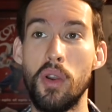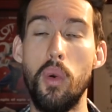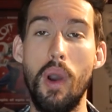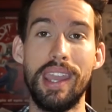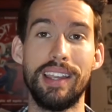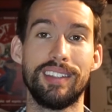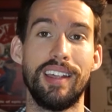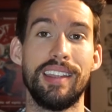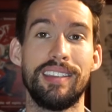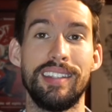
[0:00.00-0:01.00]
quite
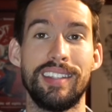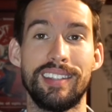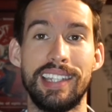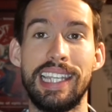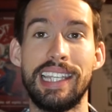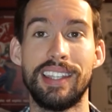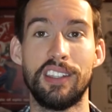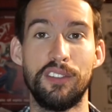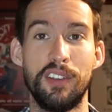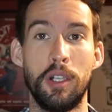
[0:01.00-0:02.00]
excited to see
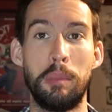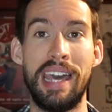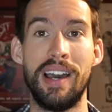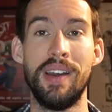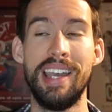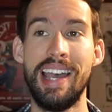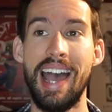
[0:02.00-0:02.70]
this film now.